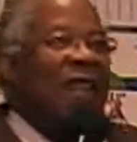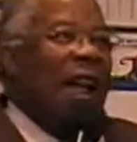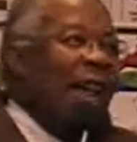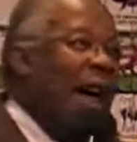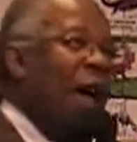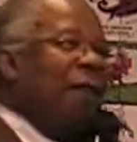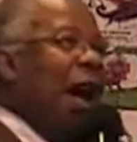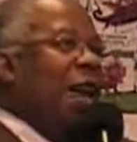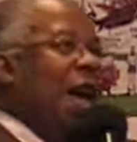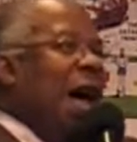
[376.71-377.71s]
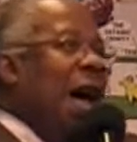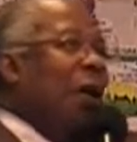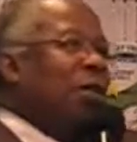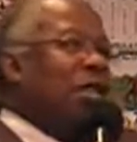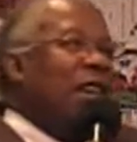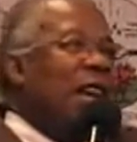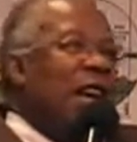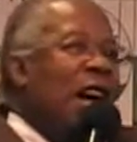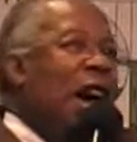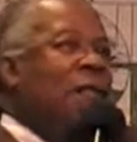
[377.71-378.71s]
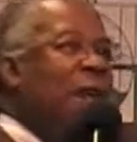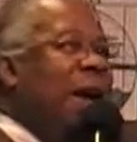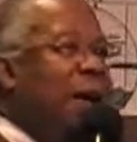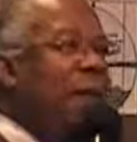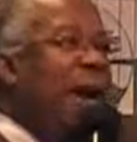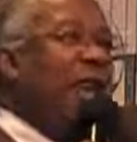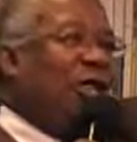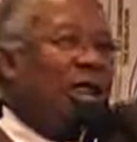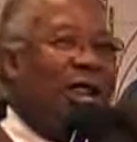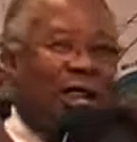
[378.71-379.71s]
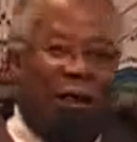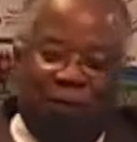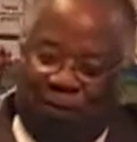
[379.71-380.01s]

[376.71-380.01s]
That I've got a house of many mansions.